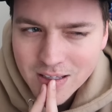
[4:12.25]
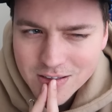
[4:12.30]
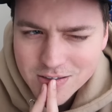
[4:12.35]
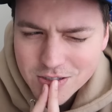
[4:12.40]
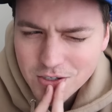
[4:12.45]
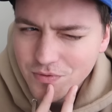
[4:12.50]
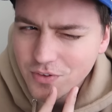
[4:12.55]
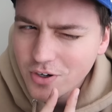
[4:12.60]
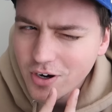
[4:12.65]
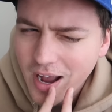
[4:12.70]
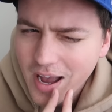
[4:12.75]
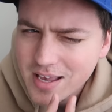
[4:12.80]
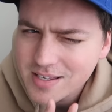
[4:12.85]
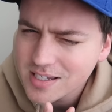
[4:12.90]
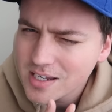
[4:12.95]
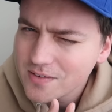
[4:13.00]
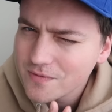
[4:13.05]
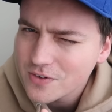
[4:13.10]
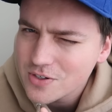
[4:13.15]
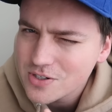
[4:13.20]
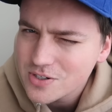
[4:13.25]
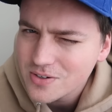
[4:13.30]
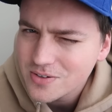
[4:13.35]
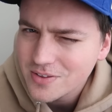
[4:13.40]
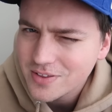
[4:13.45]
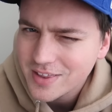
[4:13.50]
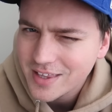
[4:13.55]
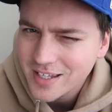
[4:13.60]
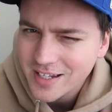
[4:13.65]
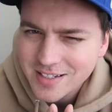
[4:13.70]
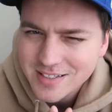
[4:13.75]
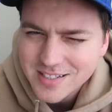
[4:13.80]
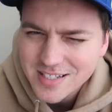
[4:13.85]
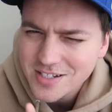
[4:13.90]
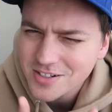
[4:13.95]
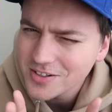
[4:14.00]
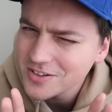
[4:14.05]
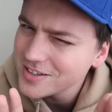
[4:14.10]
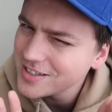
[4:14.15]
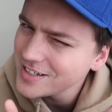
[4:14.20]
So if they're asking for certain things,
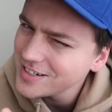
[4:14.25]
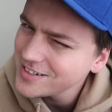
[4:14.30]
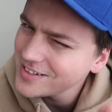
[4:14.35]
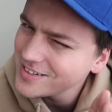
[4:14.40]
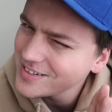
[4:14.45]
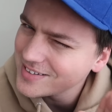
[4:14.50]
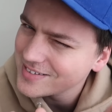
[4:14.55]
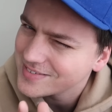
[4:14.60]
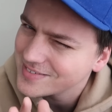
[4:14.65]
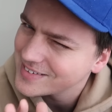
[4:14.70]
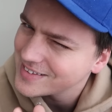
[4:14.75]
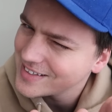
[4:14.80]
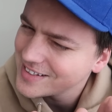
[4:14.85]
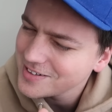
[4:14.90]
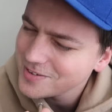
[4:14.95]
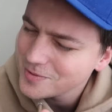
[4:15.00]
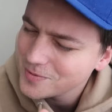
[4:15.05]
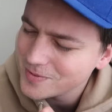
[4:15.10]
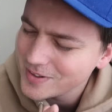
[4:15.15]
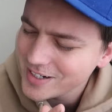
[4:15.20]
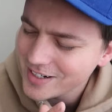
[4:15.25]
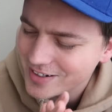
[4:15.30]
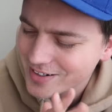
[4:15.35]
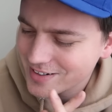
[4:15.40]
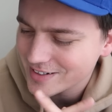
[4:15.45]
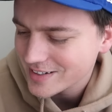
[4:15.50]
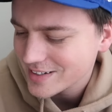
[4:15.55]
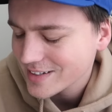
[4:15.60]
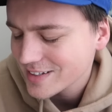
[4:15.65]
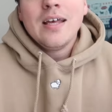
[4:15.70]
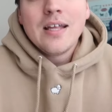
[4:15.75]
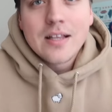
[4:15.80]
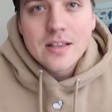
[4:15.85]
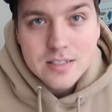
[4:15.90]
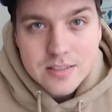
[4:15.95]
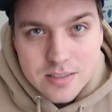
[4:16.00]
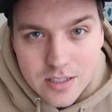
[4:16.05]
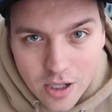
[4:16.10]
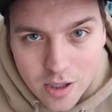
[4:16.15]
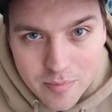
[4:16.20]
it's a little weird.
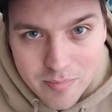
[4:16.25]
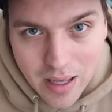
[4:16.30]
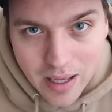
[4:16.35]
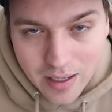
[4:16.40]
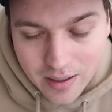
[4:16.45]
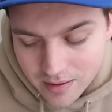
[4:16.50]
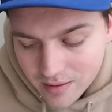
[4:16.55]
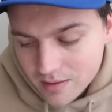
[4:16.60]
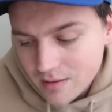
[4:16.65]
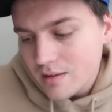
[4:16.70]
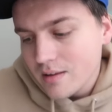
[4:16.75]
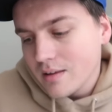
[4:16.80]
Let's call them back.